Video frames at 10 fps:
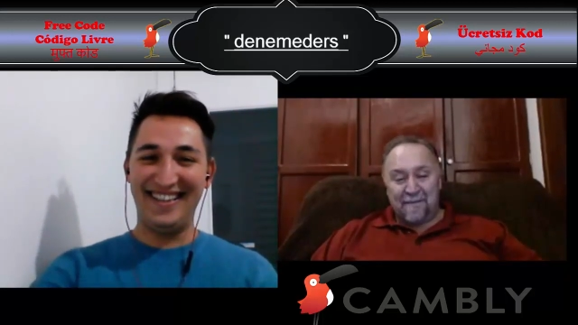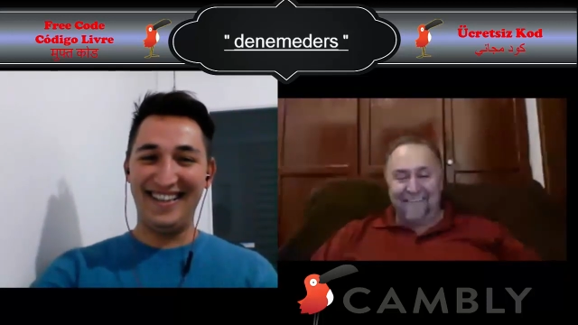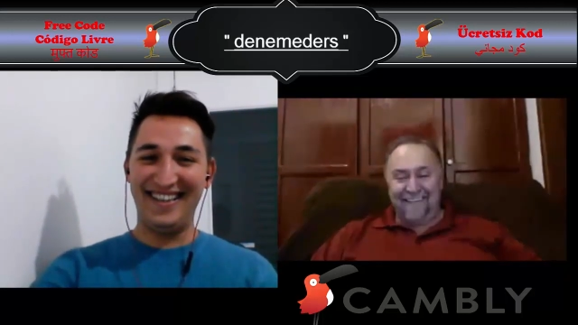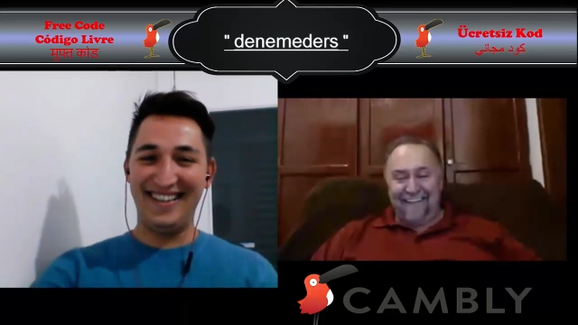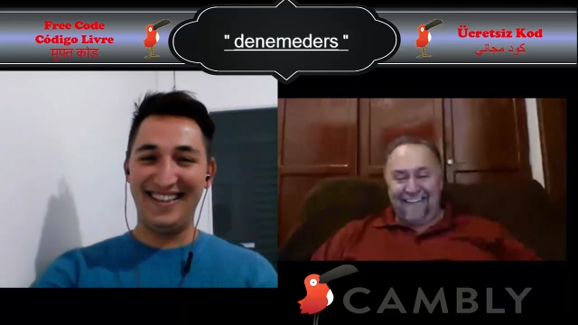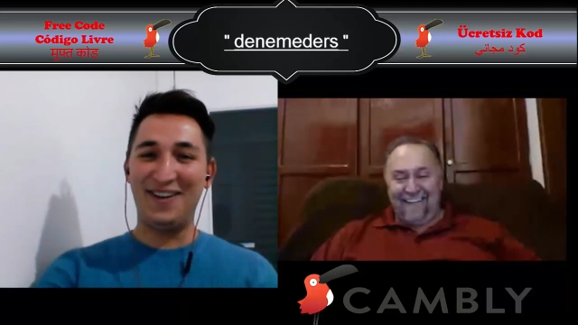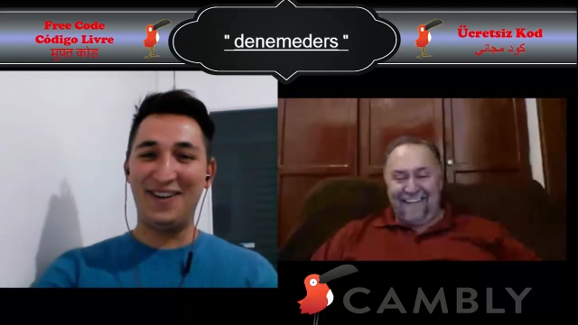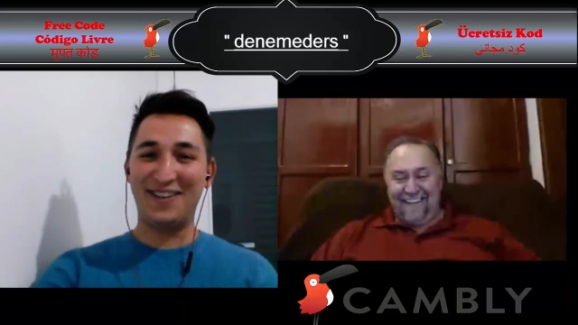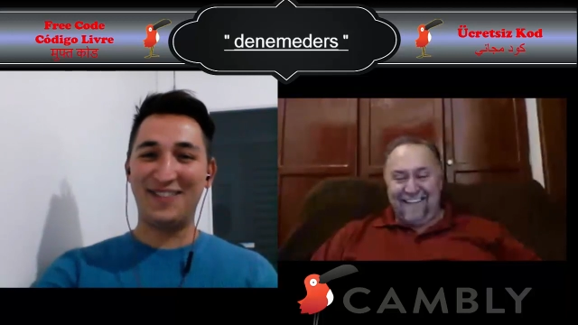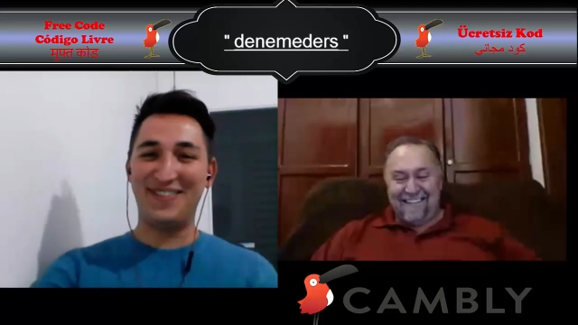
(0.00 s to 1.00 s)

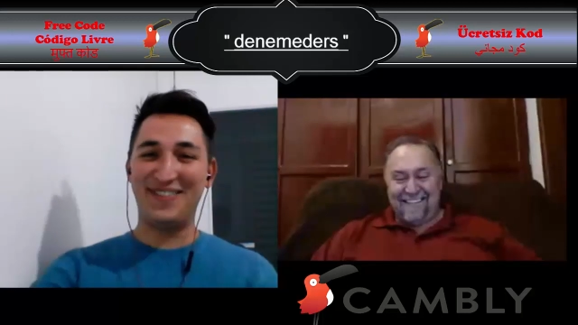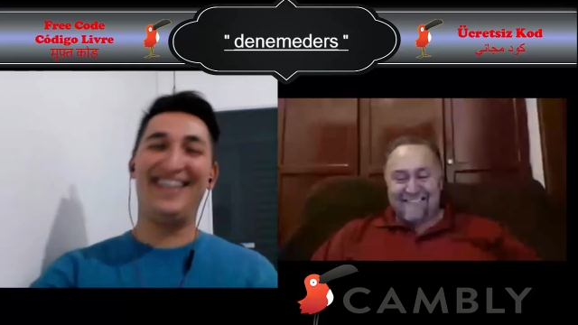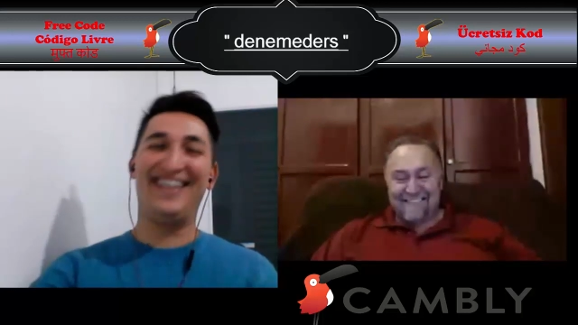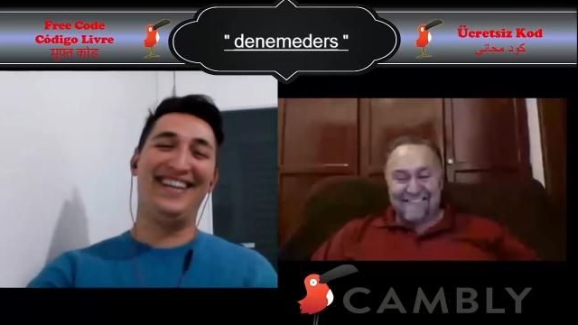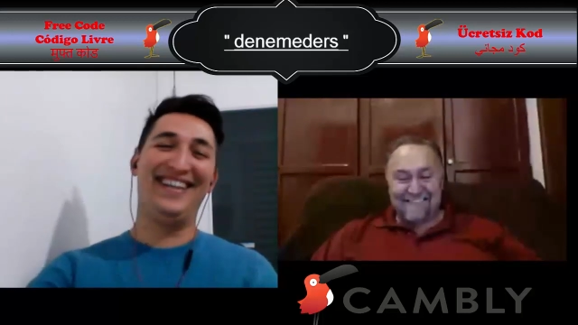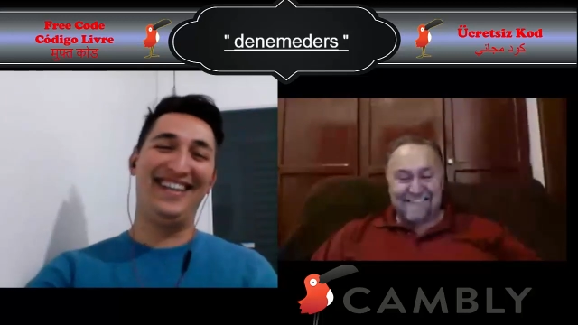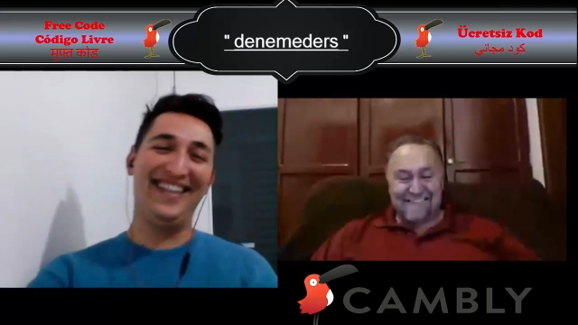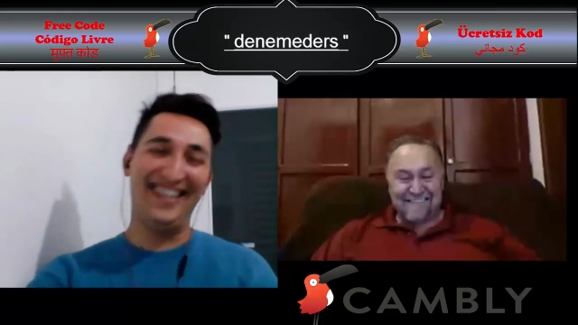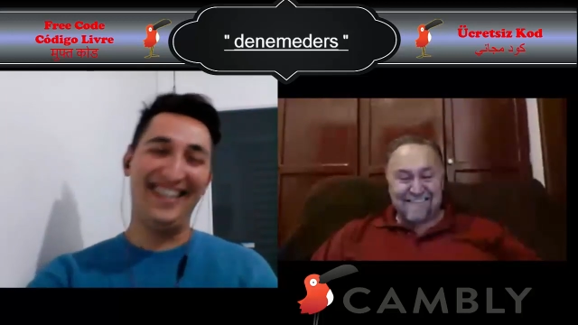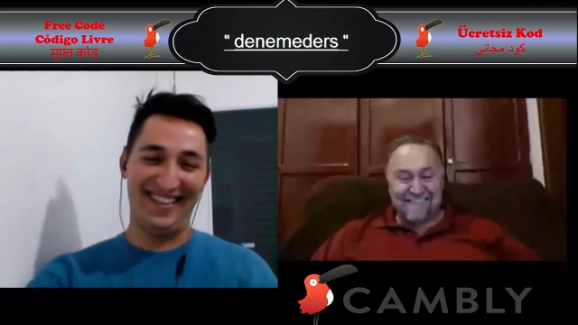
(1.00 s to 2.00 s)

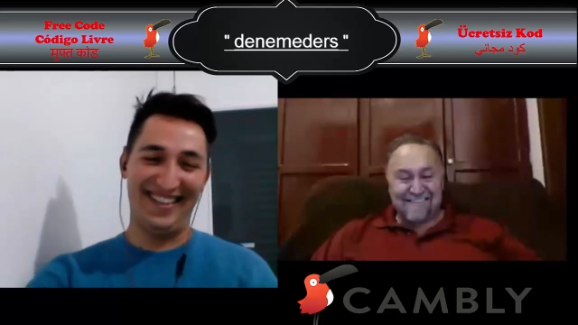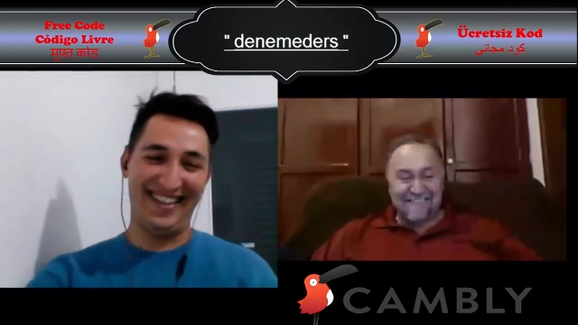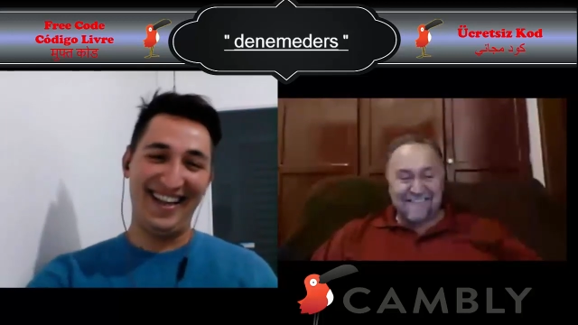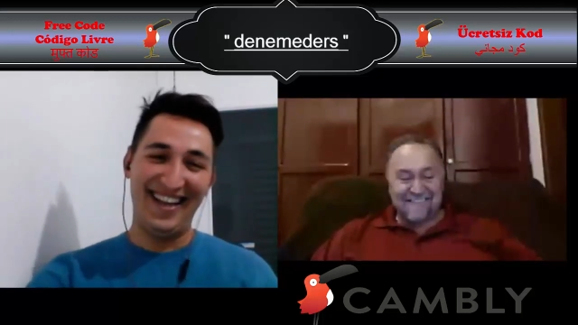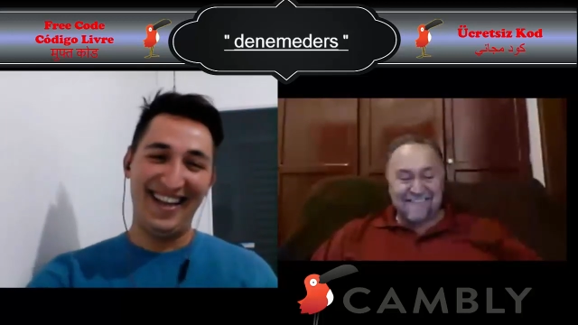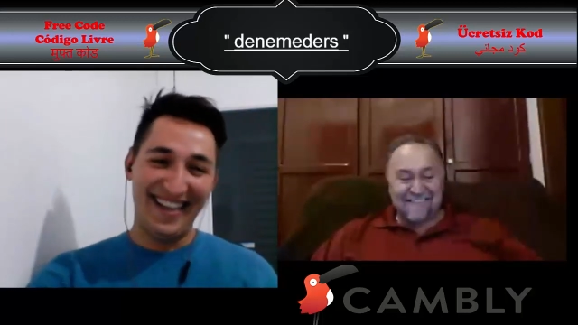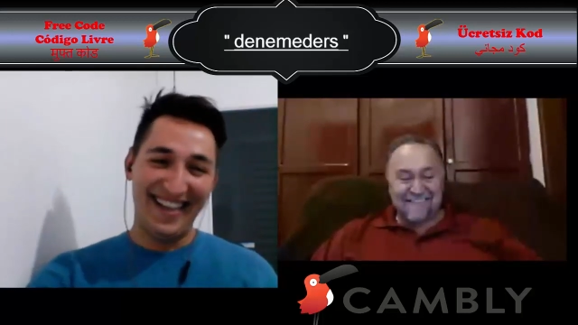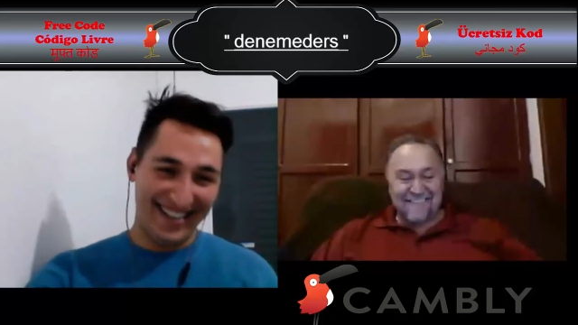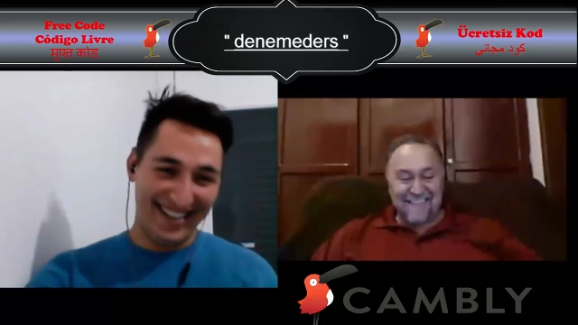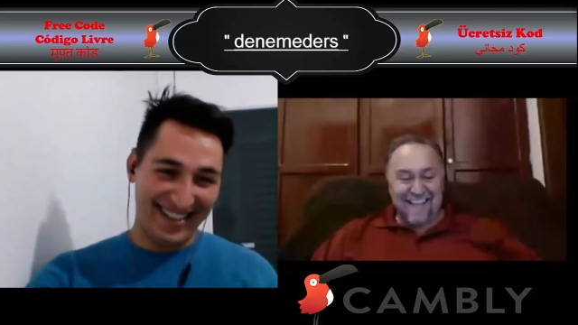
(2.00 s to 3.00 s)

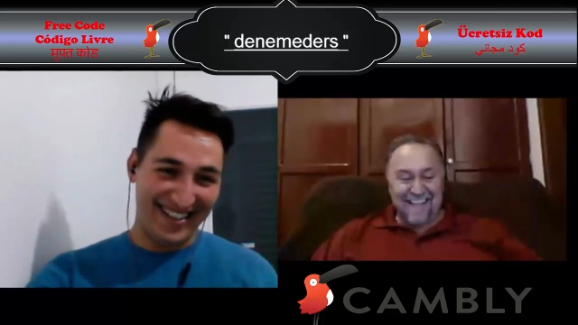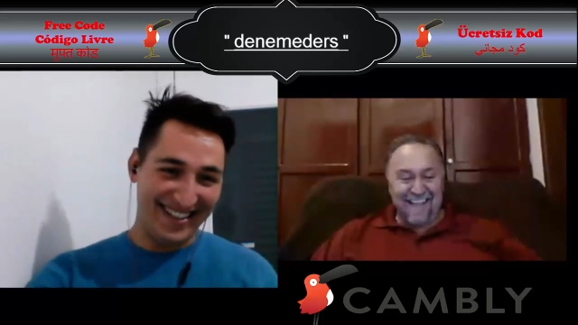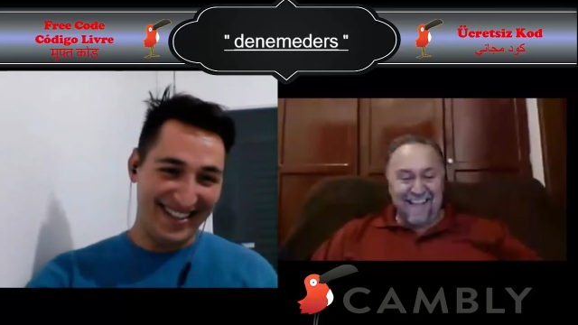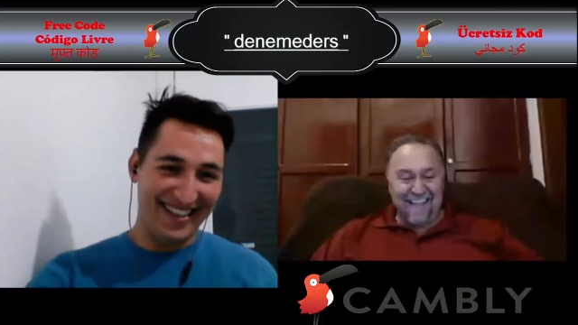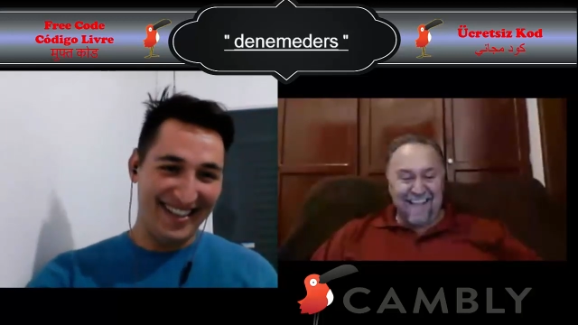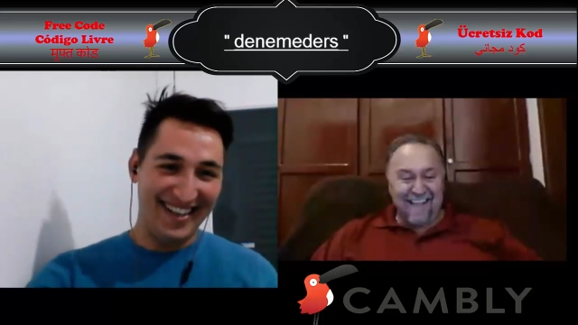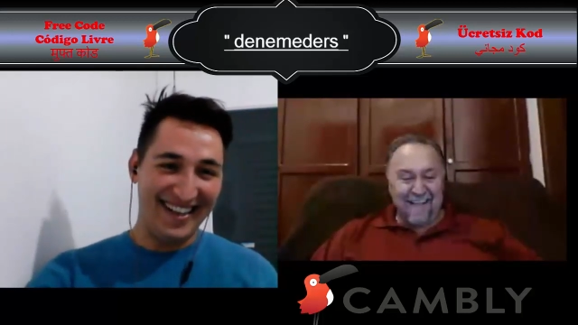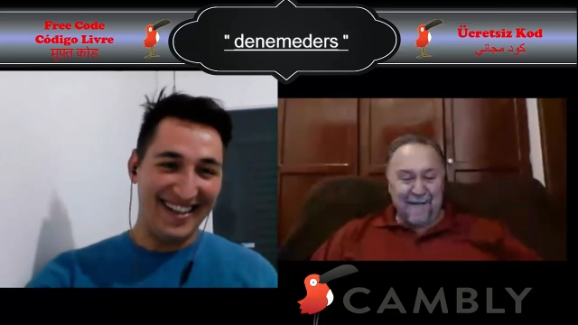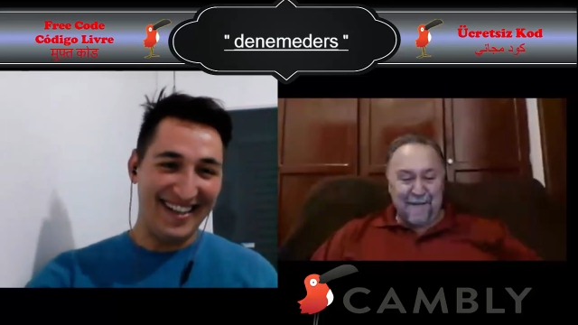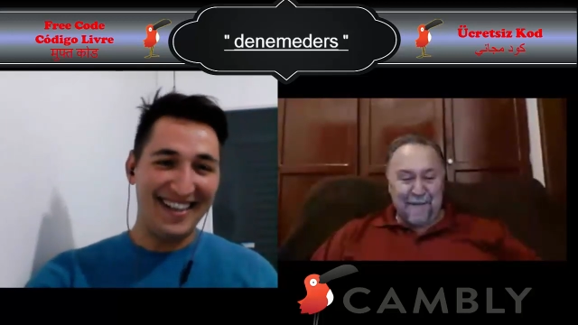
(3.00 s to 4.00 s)

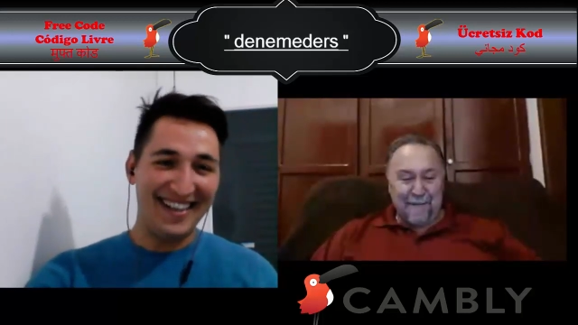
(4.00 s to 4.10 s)
No one is speaking in this clip.